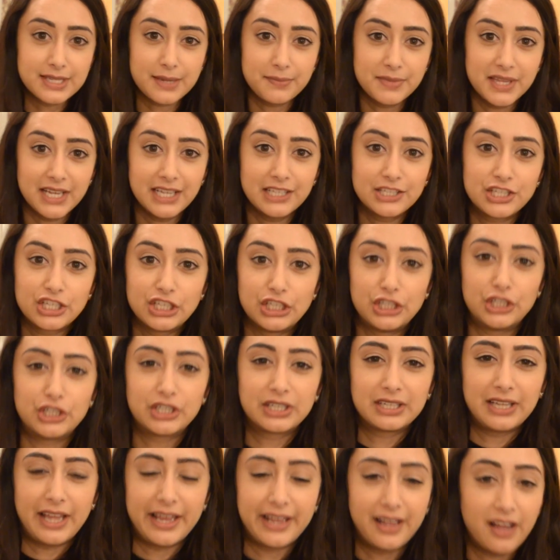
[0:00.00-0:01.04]
something to
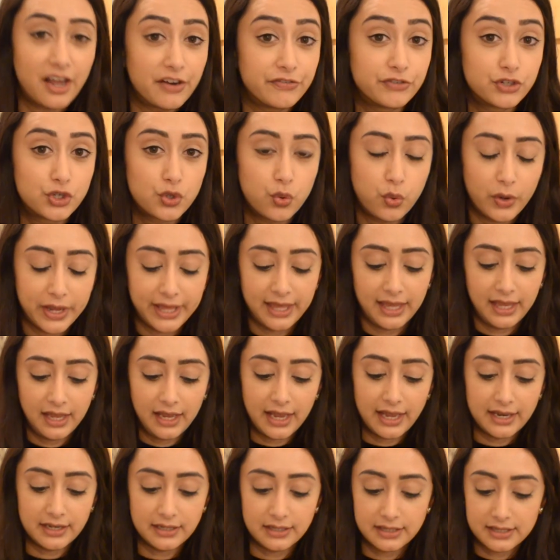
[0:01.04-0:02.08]
look like kind of
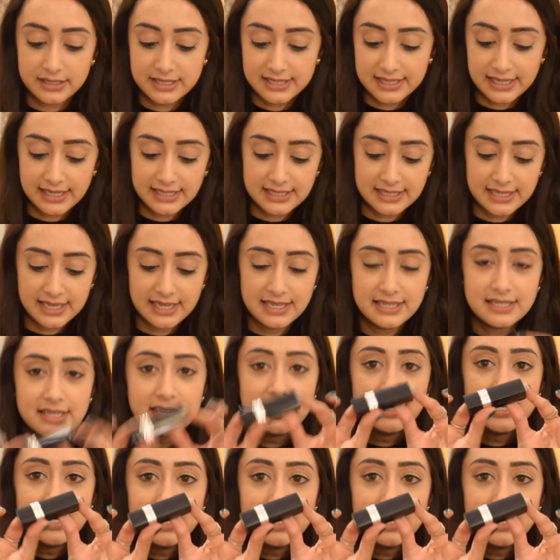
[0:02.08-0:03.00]
twiggy and 60s.